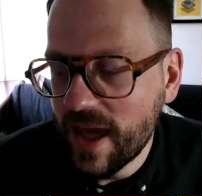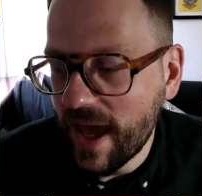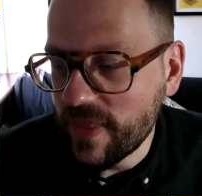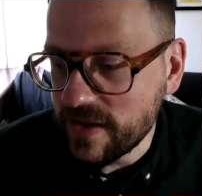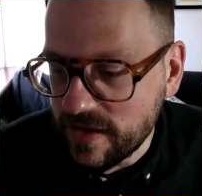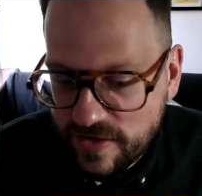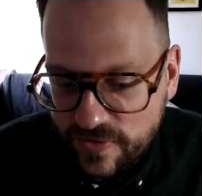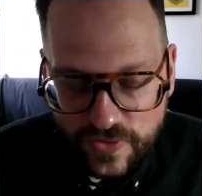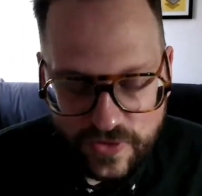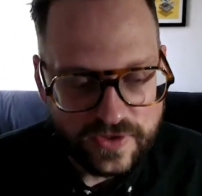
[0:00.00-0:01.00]
And this is the
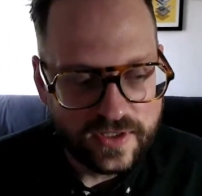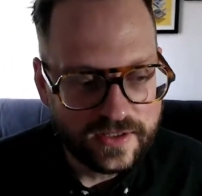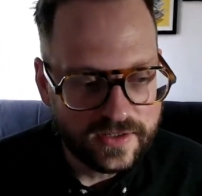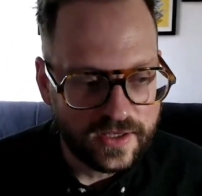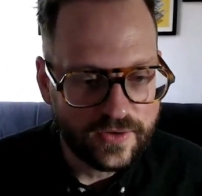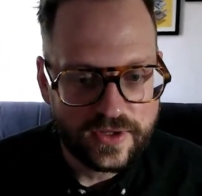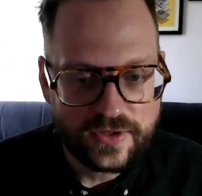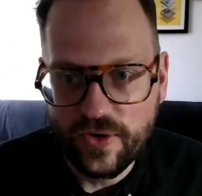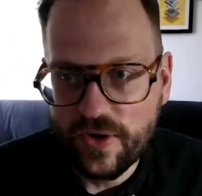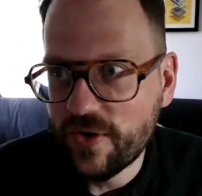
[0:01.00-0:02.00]
first in a series
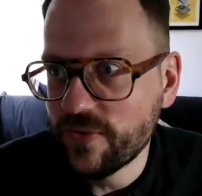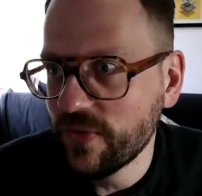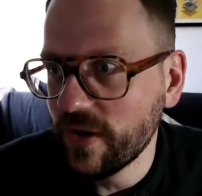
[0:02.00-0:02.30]
of,